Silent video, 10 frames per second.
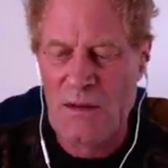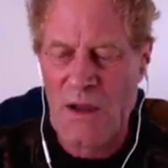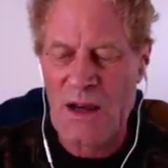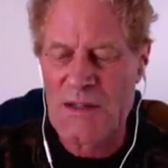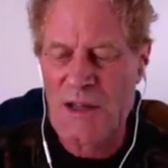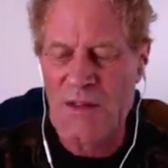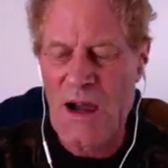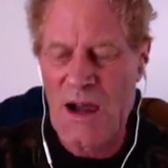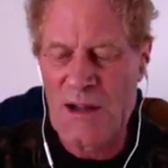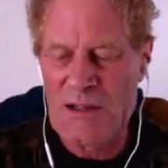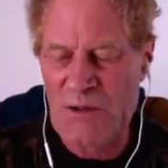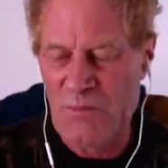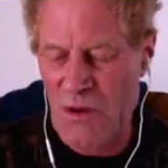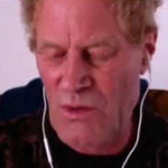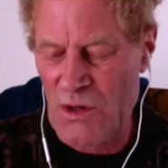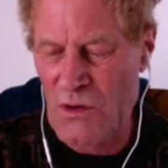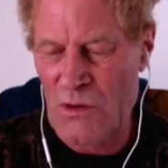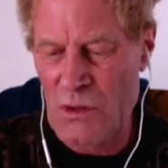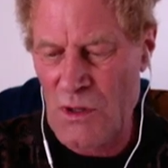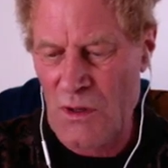and is in the highlands of
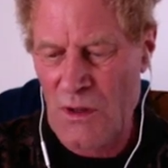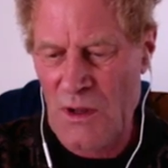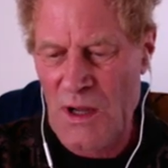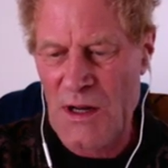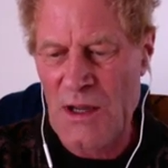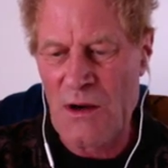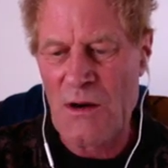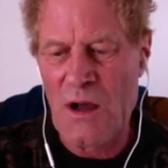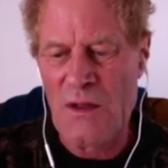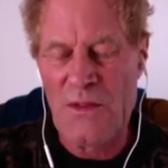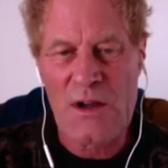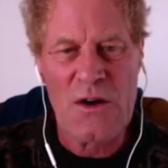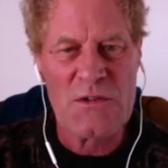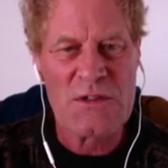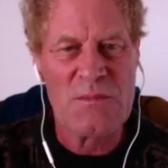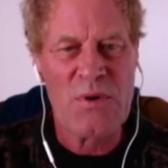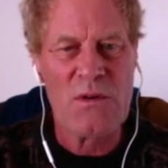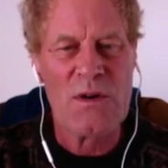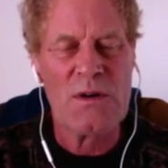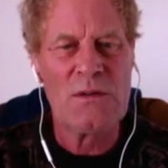Peru and here on the coast of
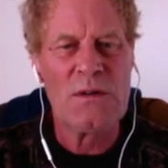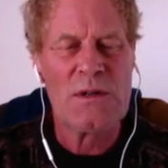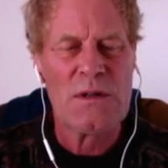Peru.